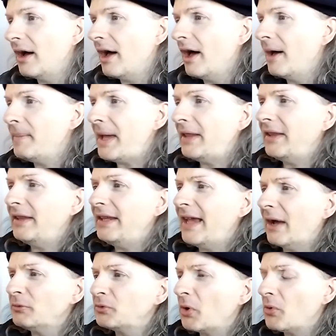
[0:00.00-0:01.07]
And then the
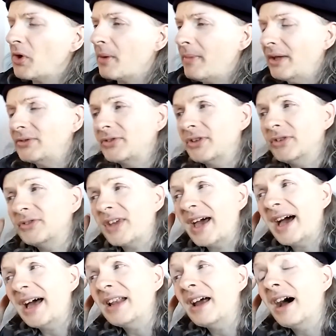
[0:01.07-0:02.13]
outro commences
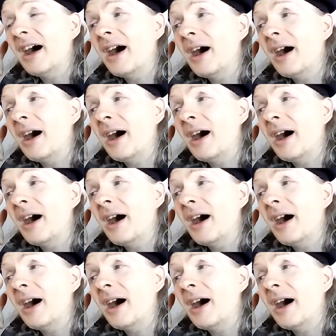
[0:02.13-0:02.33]
at,